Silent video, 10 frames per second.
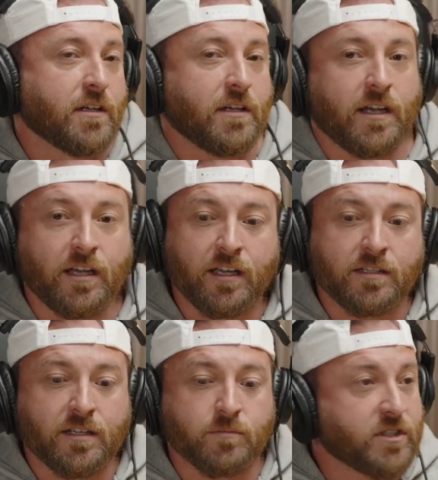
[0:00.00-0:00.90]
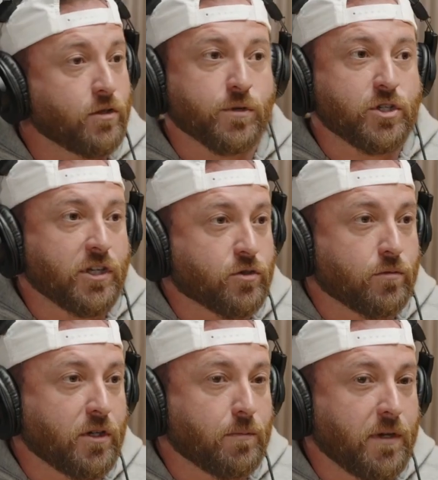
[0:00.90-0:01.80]
And I'm still reaching out to
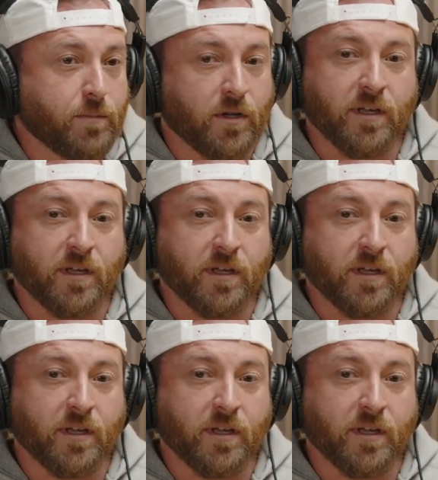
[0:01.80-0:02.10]
1 million people.